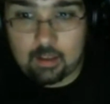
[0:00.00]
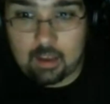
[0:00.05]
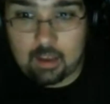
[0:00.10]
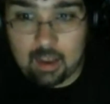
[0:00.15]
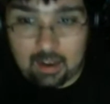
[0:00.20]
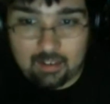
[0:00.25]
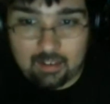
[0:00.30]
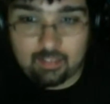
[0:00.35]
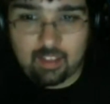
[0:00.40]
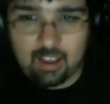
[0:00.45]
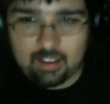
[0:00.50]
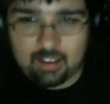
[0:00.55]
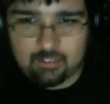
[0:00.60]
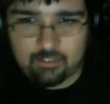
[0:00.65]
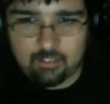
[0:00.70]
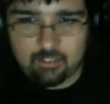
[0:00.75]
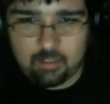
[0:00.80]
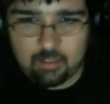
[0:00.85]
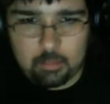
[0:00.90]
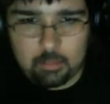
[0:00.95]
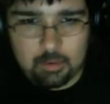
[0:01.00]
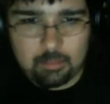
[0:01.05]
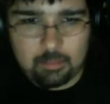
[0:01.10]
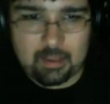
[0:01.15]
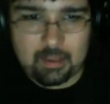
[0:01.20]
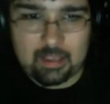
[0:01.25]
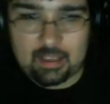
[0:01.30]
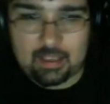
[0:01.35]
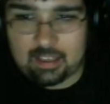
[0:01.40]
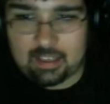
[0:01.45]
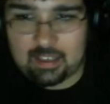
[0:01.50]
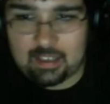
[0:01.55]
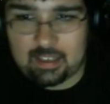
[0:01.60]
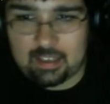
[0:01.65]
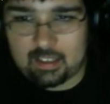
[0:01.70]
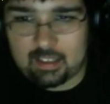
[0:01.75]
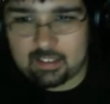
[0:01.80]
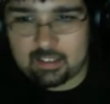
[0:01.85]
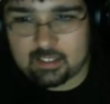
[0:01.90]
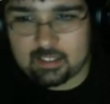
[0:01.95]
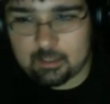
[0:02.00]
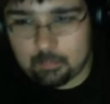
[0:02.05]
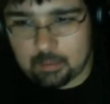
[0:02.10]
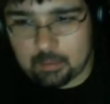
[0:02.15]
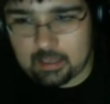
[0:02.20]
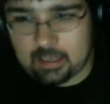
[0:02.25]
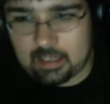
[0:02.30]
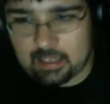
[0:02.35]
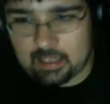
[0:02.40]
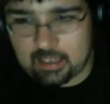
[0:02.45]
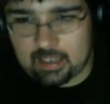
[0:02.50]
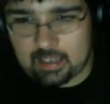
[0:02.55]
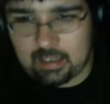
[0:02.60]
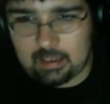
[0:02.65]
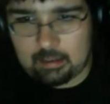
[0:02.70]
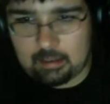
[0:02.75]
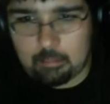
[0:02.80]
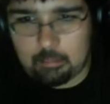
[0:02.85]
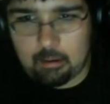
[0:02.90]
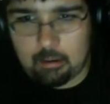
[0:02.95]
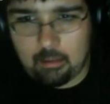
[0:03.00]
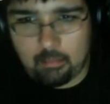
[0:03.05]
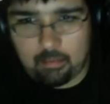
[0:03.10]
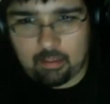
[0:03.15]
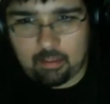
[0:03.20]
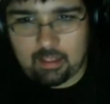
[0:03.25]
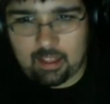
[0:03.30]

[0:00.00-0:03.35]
I'd like for them to be is to be probably